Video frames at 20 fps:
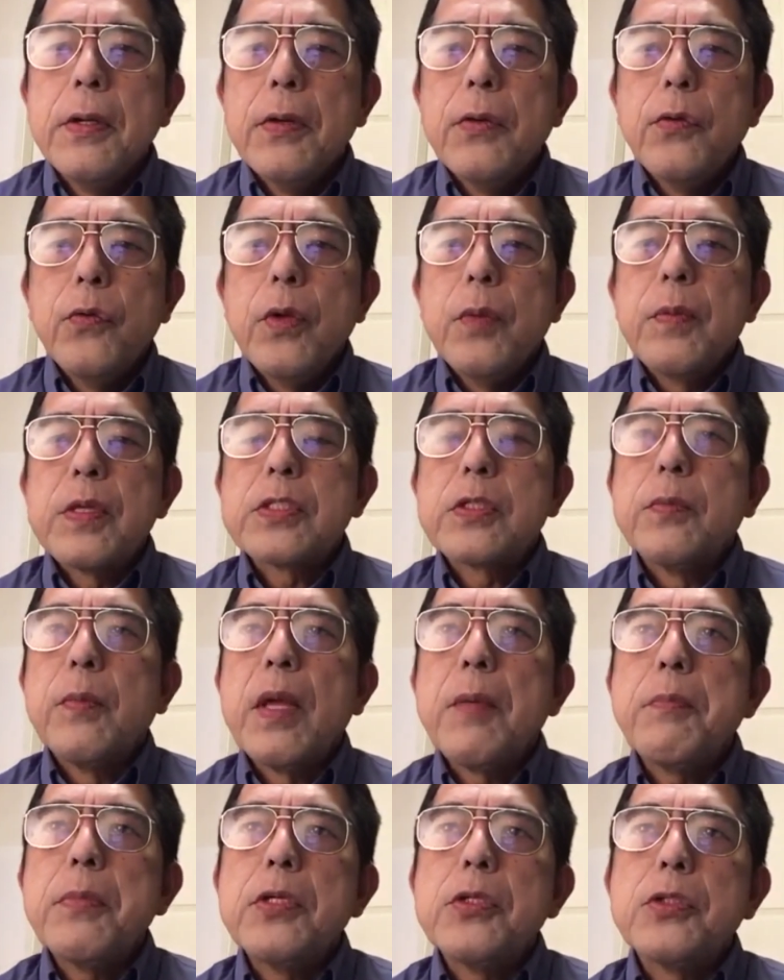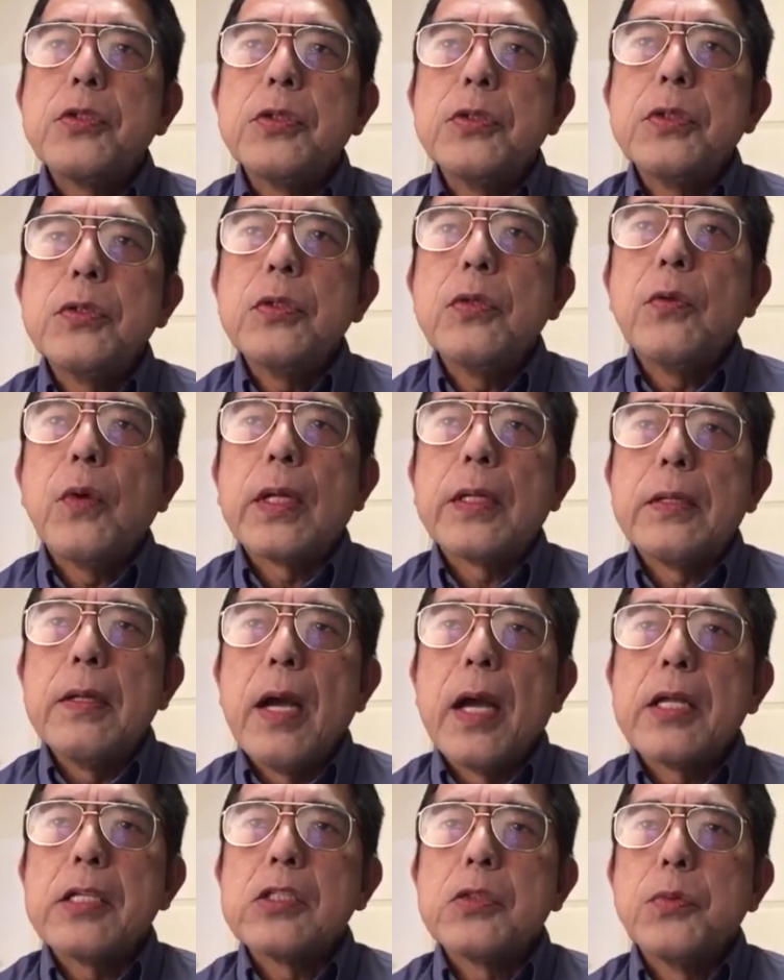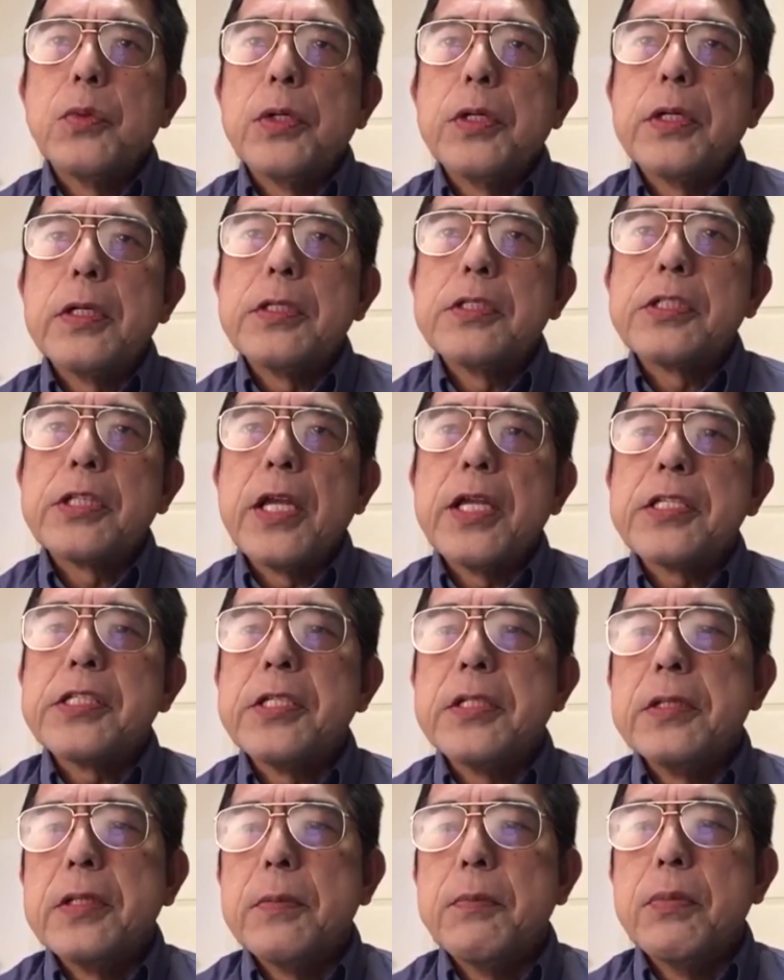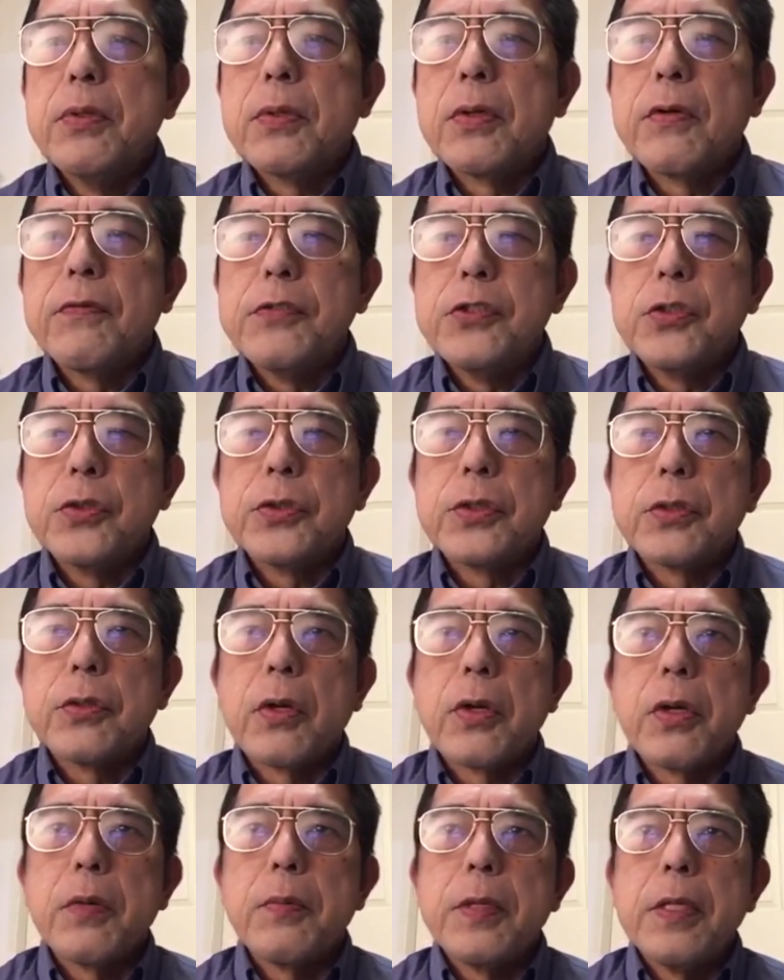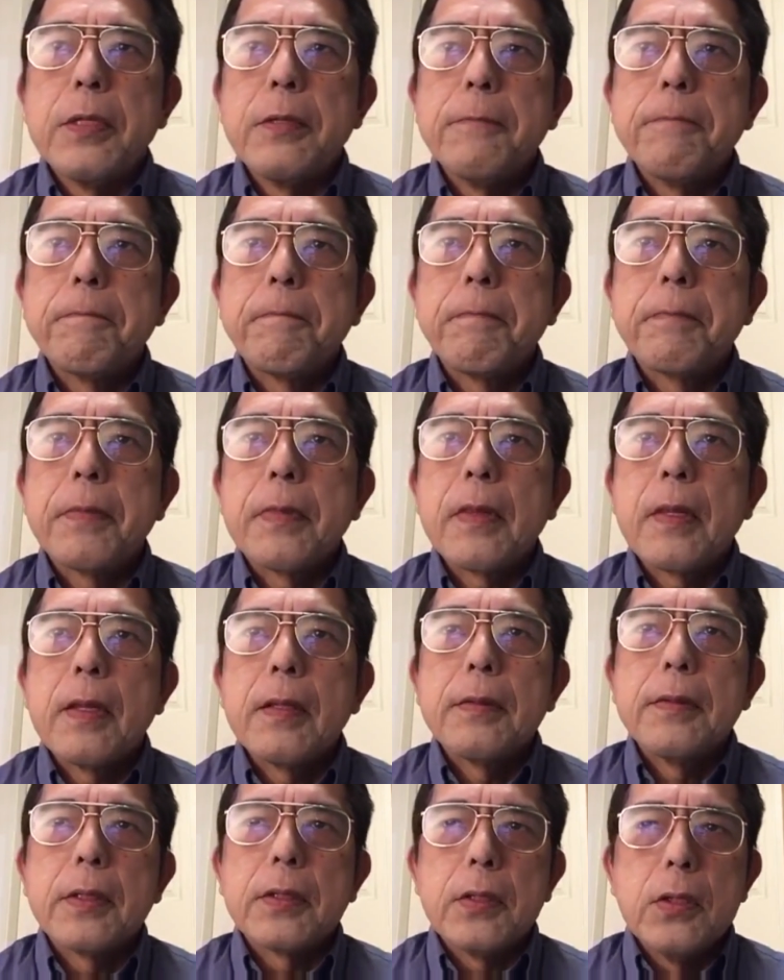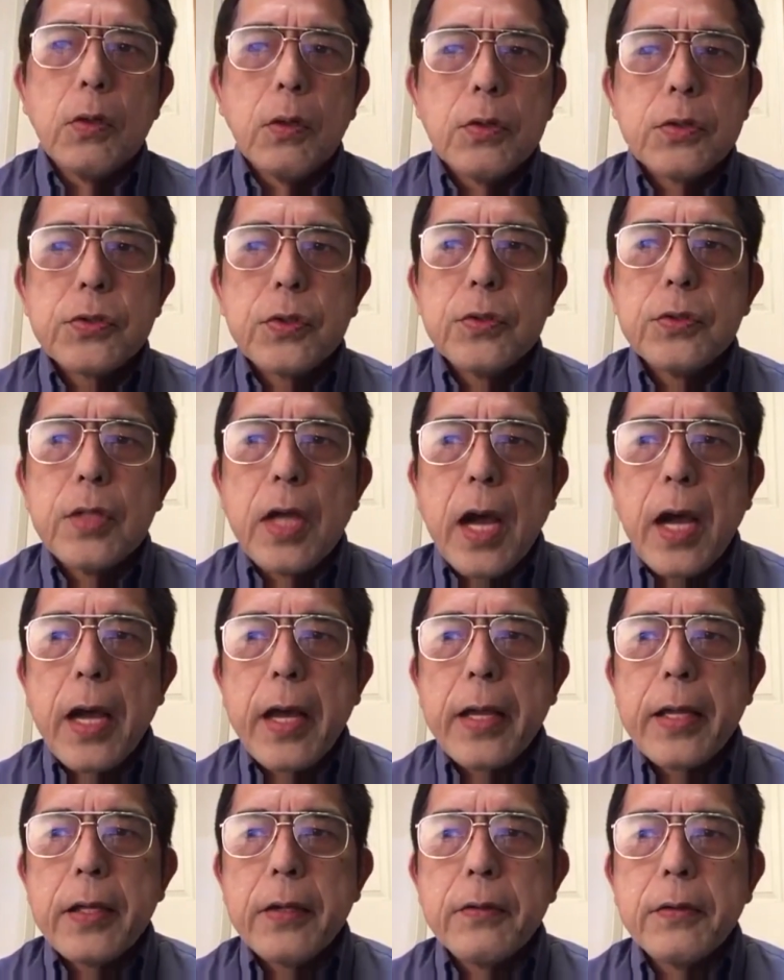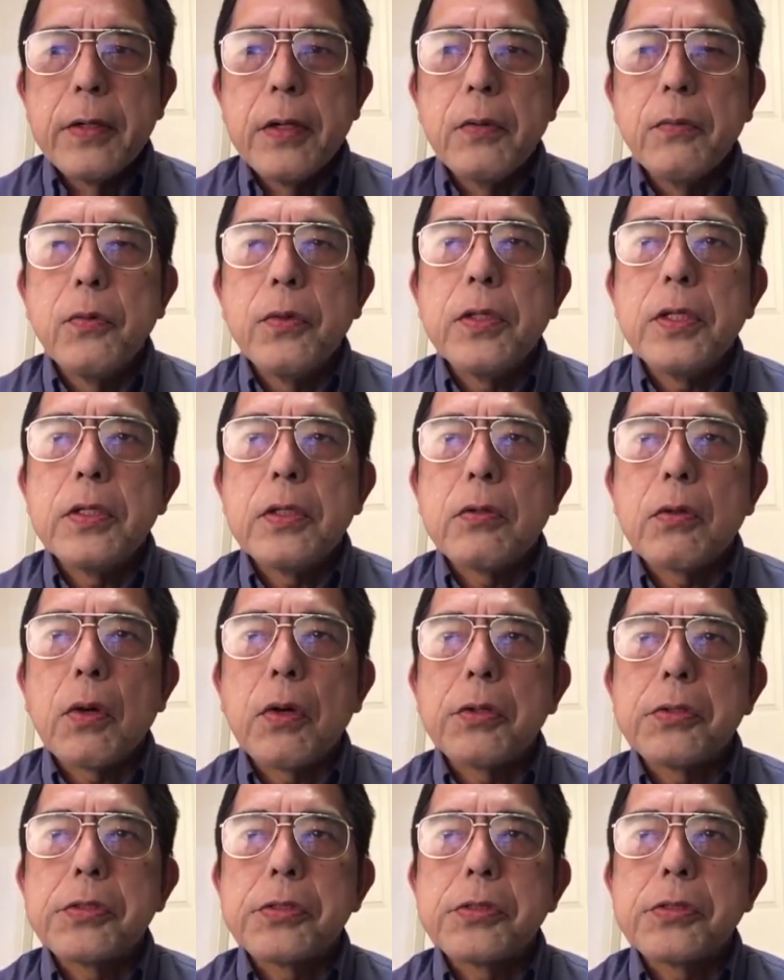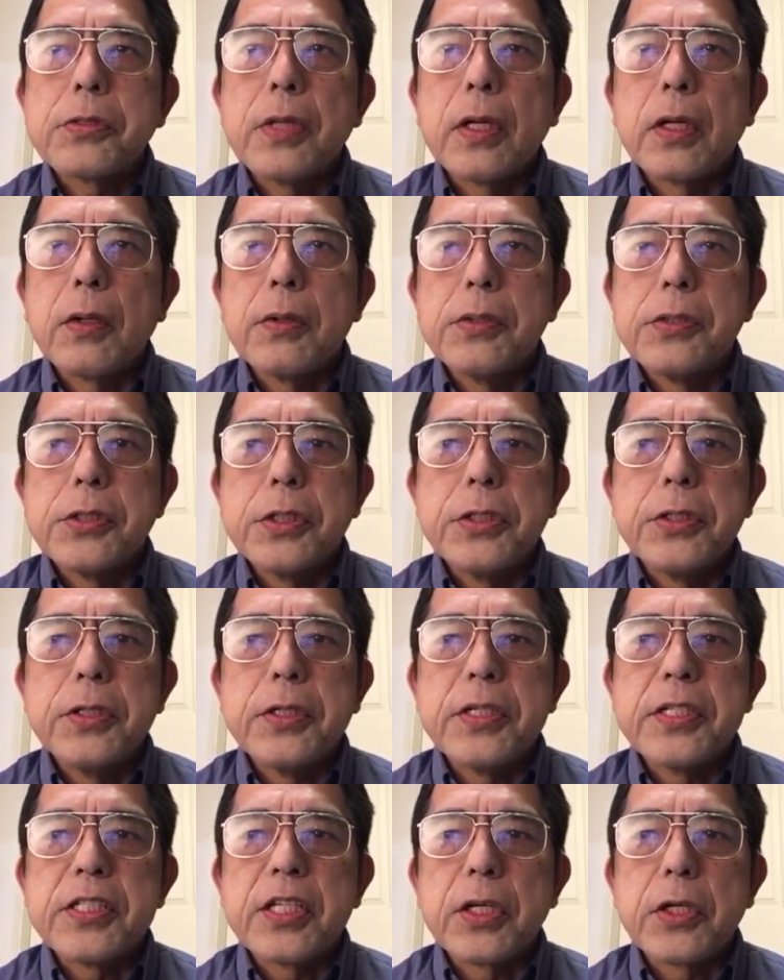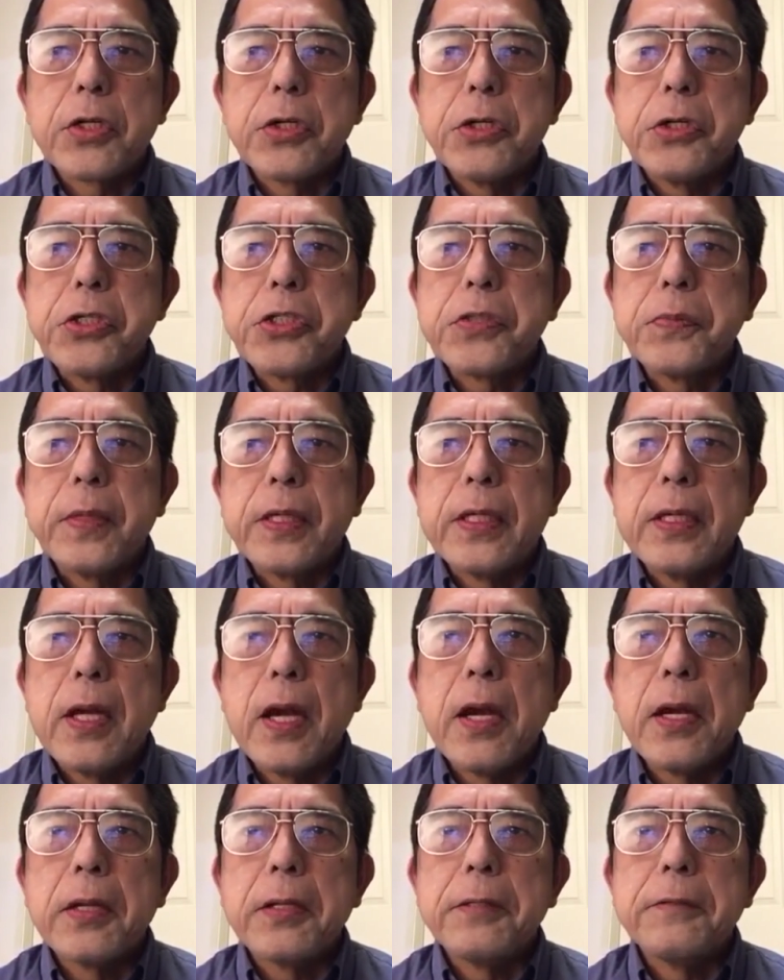We must remember, too, what God's word says in the book of Deuteronomy, that those who die on a wooden cross are considered as a curse by God.